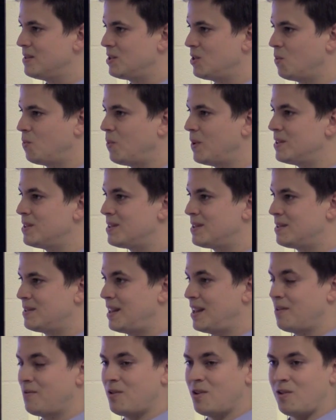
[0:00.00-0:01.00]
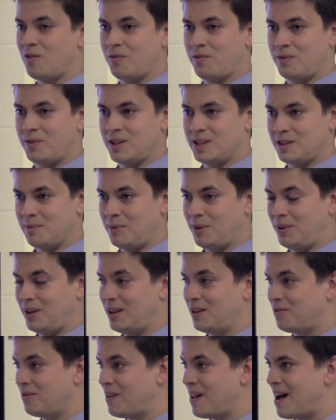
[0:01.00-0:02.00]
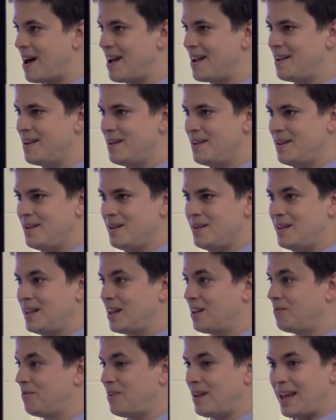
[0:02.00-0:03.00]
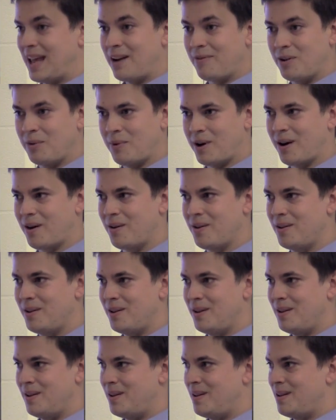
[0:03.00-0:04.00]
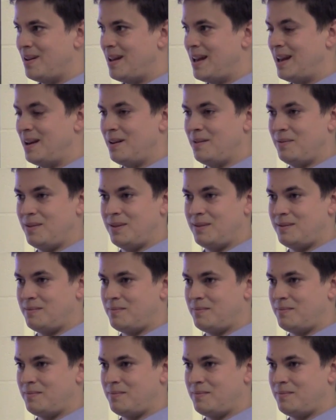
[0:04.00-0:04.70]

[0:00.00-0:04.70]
So once they evolved this ability to fly, they could fly everywhere and